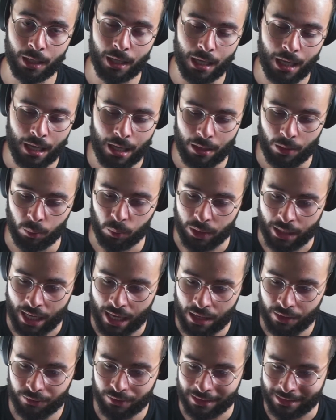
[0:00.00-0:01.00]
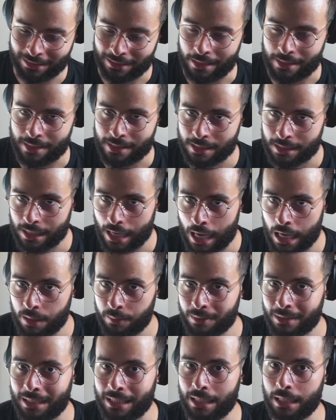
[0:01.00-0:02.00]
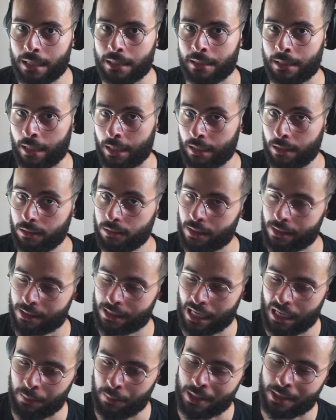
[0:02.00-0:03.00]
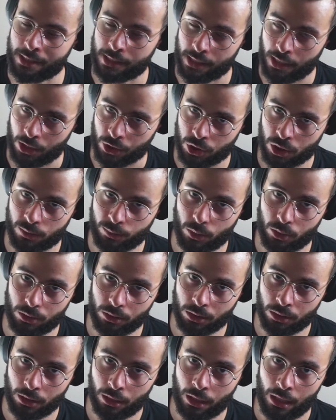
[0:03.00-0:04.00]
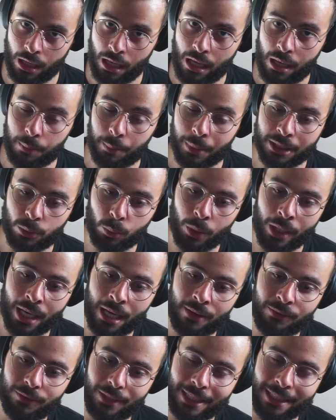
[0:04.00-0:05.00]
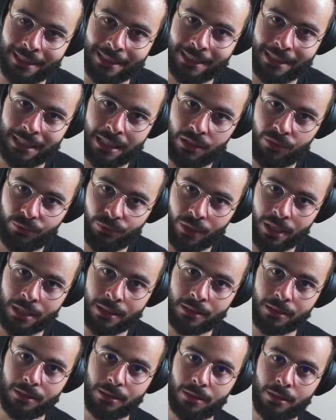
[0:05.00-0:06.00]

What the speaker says: We have the same DNA, the same instruction book, but we have different